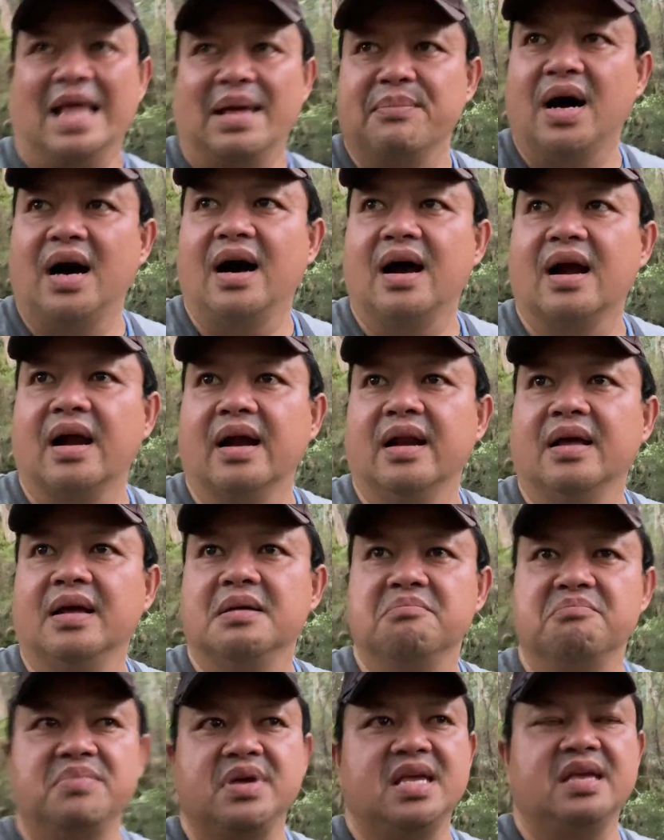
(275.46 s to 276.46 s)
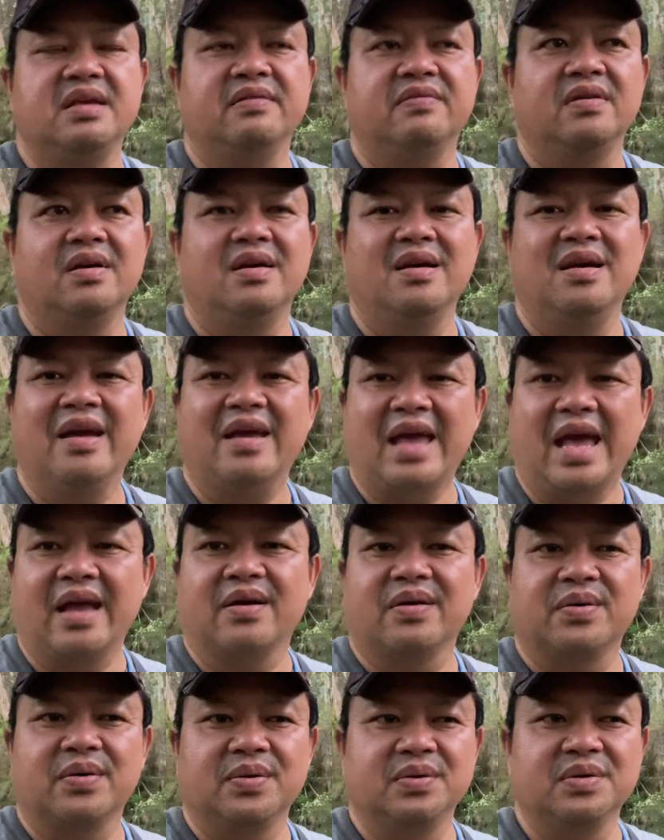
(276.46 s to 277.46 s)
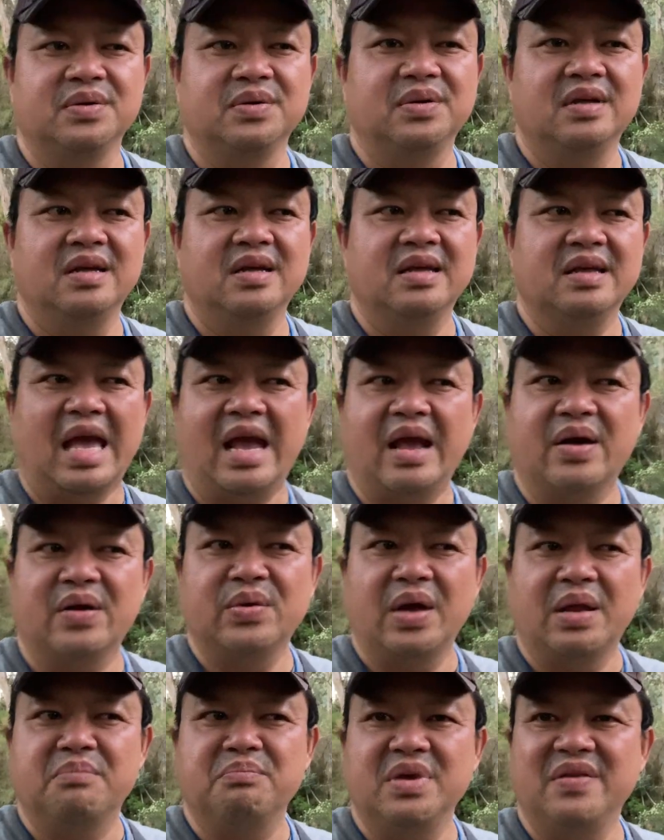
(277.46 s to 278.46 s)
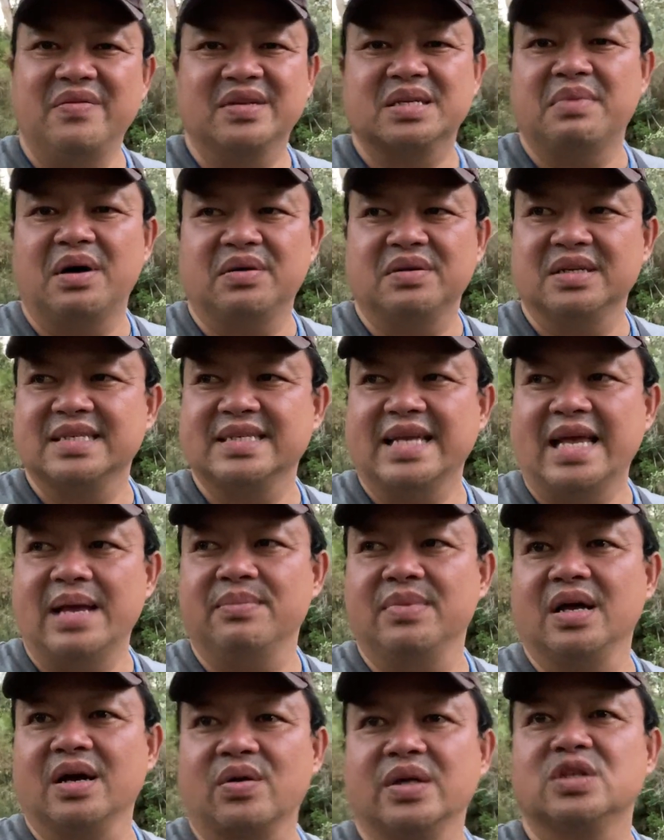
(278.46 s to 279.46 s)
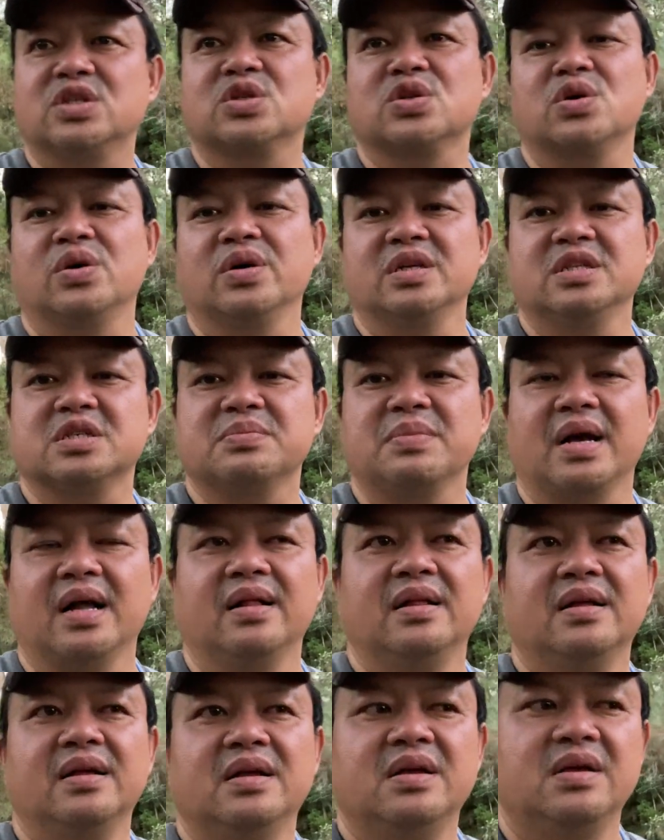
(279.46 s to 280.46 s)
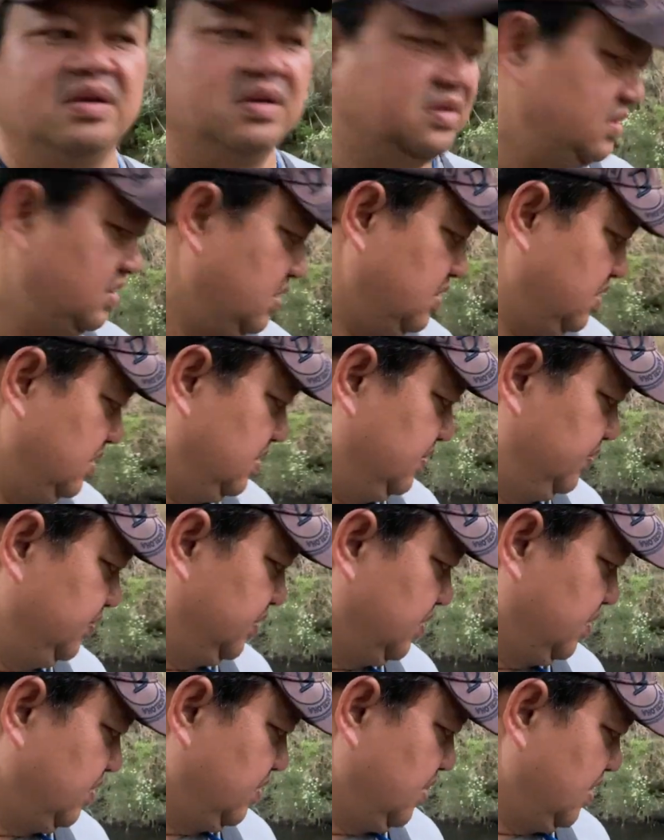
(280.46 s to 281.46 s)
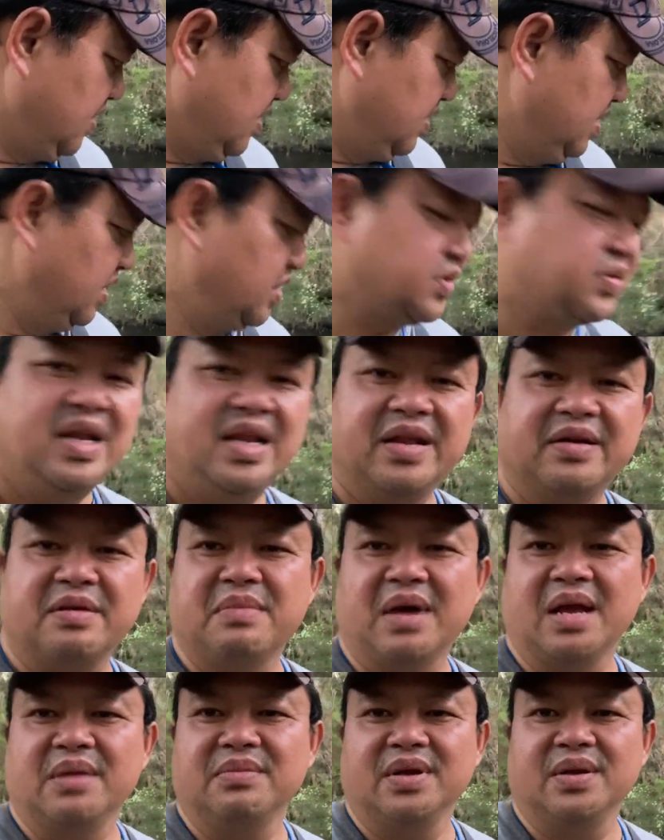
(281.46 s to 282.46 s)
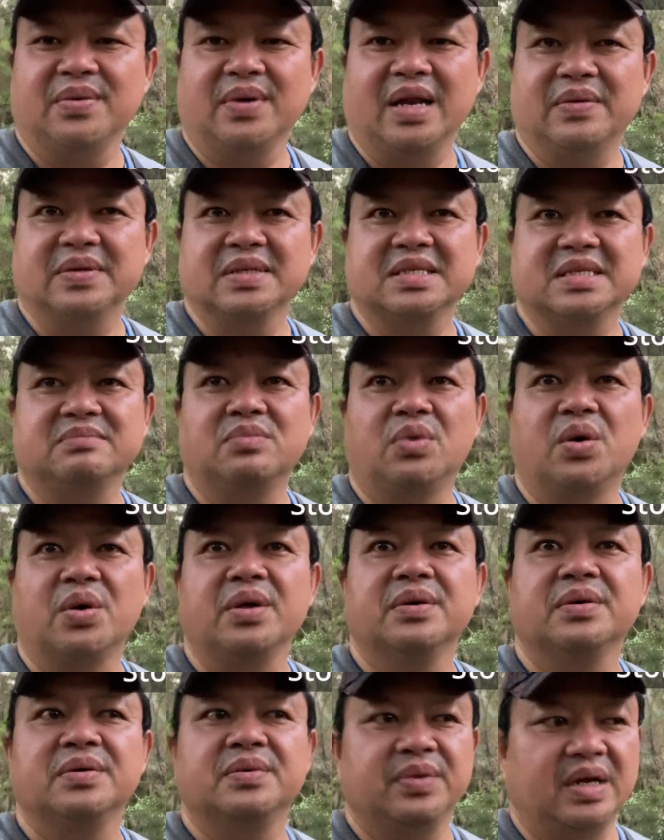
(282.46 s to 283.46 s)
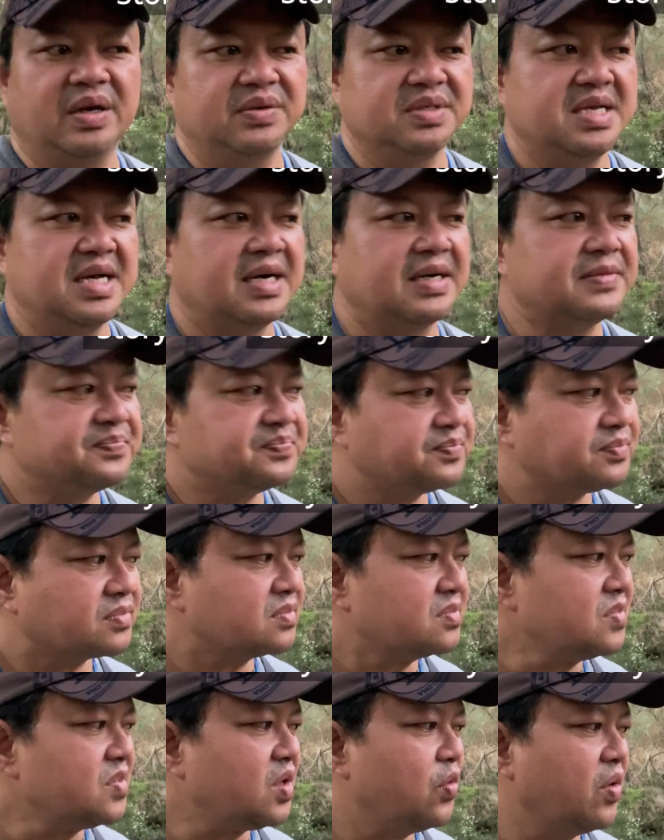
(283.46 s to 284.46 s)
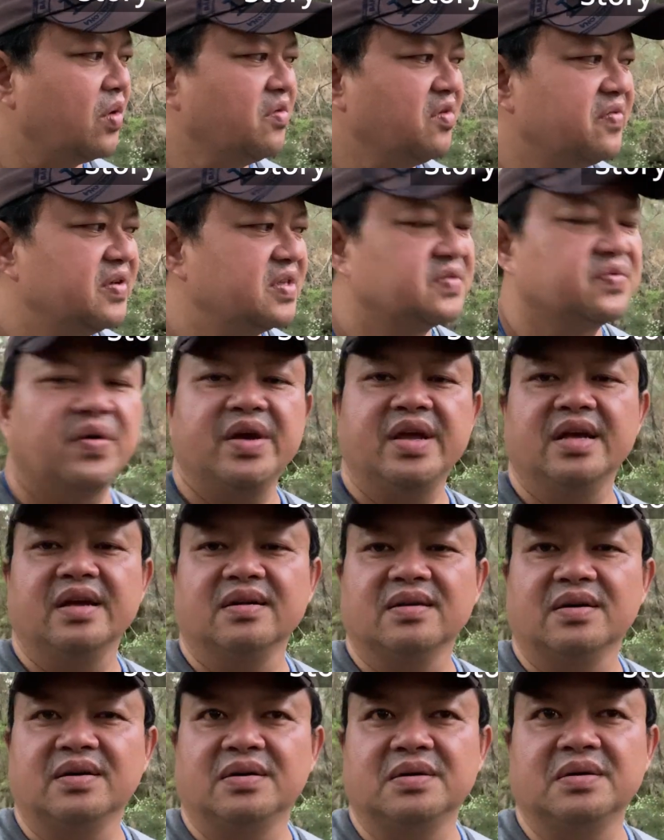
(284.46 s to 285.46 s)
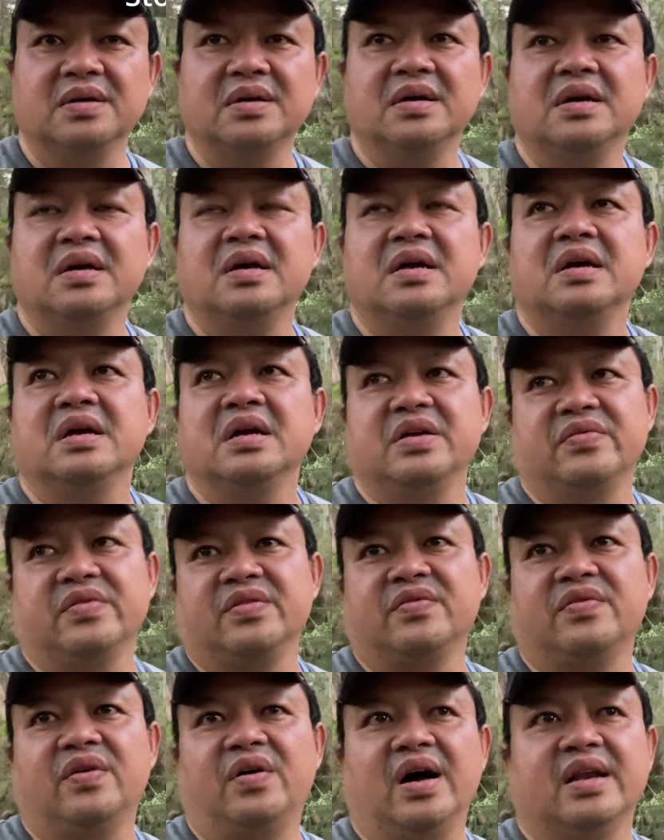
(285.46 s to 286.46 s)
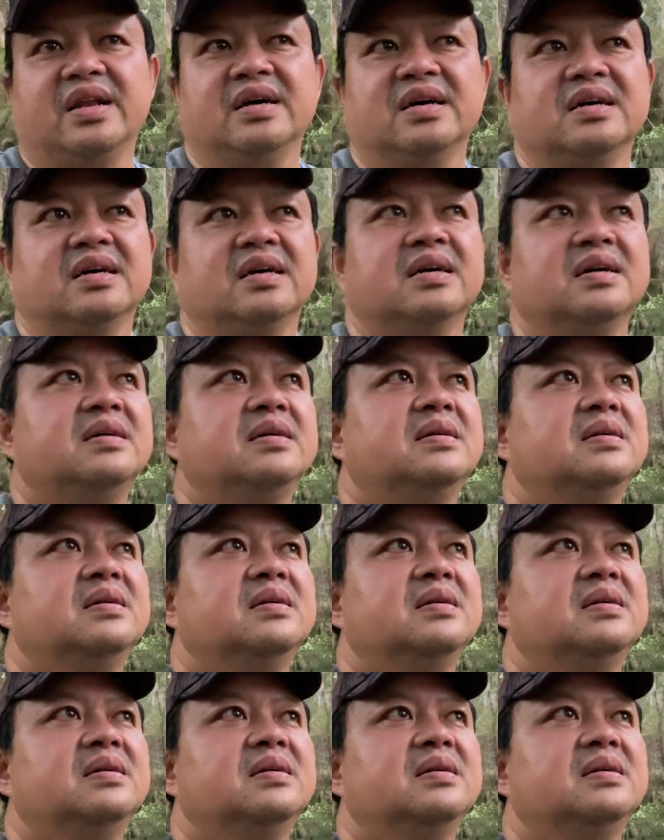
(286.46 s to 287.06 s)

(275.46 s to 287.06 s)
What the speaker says: heart, beef, kangaroo. Kangaroo and beef is about the same. They're quite strong in smell. So this really reminds me when I was in Borneo, when I was young, when we fish for eel or even for other